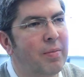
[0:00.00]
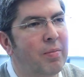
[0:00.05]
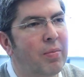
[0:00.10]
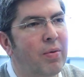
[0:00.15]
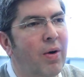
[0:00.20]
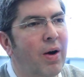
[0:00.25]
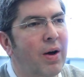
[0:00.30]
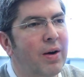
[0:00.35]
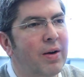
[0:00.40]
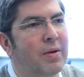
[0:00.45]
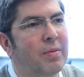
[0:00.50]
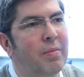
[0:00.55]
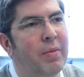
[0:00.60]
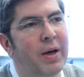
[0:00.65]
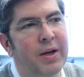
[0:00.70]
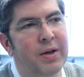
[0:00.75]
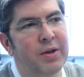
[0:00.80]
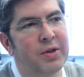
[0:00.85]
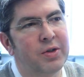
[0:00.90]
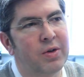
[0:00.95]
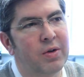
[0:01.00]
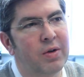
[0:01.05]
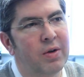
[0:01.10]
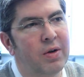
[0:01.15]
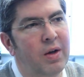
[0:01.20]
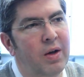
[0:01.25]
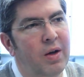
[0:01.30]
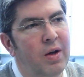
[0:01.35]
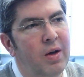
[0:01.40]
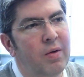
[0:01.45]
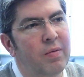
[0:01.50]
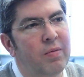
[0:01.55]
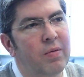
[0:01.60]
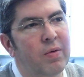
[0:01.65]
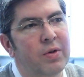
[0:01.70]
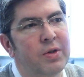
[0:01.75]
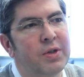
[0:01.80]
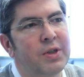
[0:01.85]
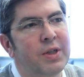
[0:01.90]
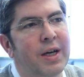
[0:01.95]
I'm product manager
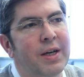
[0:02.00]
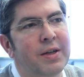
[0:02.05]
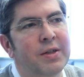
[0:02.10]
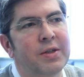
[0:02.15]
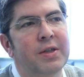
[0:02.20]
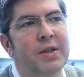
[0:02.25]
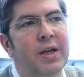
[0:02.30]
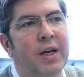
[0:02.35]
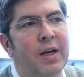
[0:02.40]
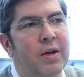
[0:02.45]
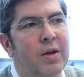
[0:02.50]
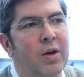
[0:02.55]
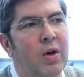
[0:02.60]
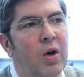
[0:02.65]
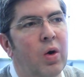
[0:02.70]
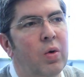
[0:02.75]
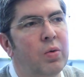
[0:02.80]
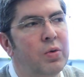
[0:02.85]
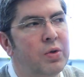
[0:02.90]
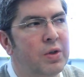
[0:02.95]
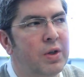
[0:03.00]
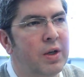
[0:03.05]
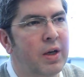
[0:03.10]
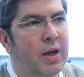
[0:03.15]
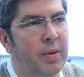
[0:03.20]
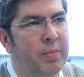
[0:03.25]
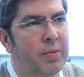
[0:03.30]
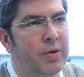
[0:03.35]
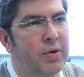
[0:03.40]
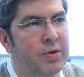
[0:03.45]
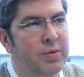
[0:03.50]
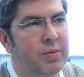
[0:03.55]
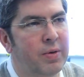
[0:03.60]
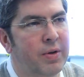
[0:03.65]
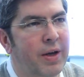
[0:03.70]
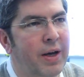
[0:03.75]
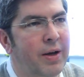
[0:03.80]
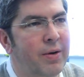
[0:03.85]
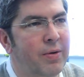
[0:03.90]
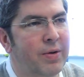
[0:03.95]
for SAS SATA host adapters
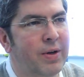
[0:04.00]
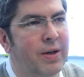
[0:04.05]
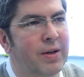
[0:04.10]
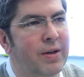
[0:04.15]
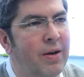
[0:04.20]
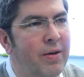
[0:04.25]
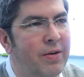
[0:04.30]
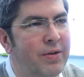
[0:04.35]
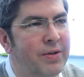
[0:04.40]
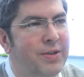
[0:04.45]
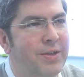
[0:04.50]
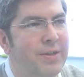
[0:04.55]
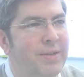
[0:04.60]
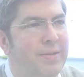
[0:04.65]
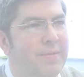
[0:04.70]
with ATTO Technology.